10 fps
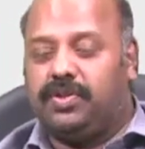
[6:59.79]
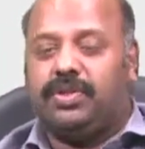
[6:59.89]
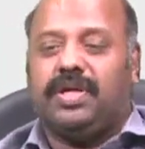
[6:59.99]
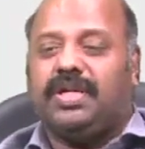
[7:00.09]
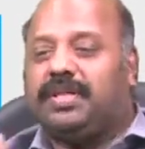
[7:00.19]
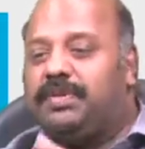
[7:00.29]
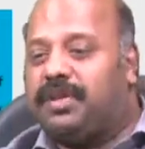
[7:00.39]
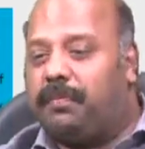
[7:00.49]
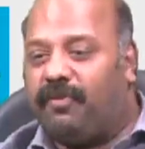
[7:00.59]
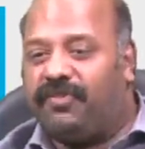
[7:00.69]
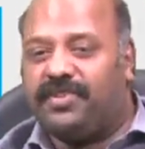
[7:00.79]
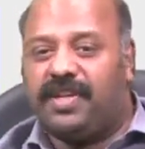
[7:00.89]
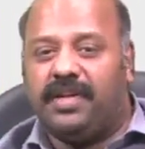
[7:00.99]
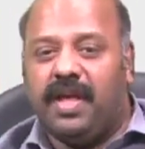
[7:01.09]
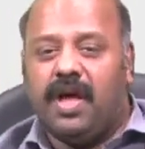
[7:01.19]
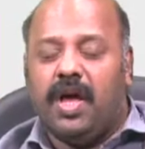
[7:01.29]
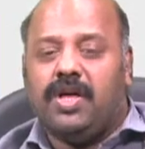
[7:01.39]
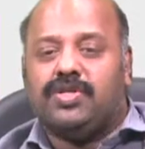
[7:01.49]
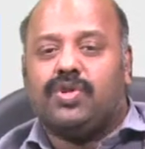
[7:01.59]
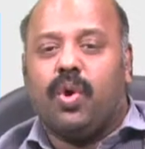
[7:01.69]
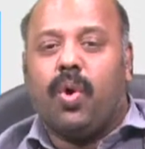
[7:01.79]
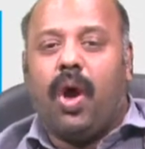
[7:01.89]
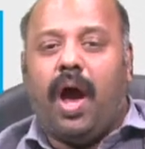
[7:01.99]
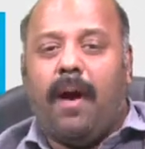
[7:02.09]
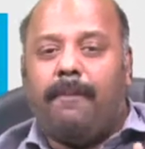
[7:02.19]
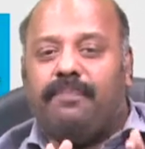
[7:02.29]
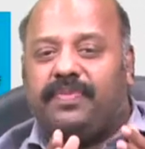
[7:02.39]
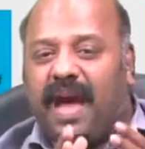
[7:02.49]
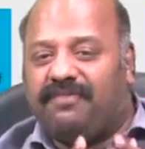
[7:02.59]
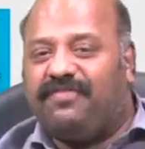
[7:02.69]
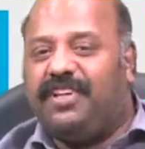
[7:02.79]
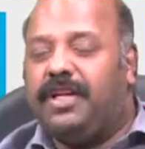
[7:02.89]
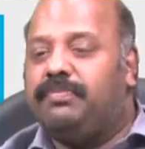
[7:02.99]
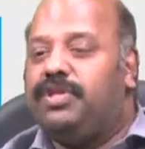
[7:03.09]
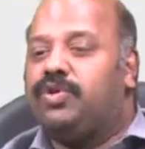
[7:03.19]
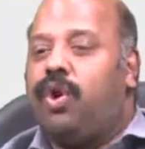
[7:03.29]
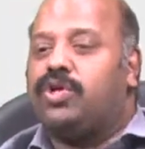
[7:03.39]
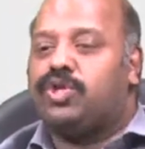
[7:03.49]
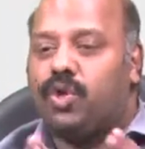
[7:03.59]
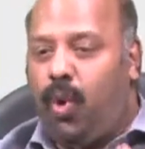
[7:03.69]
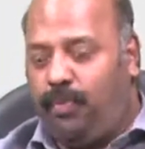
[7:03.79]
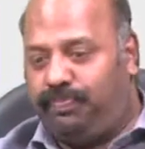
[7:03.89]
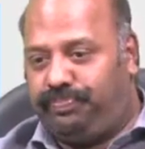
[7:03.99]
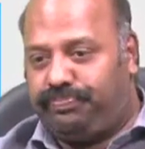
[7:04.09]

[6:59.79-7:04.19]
So journalism is a profession, so that freedom is also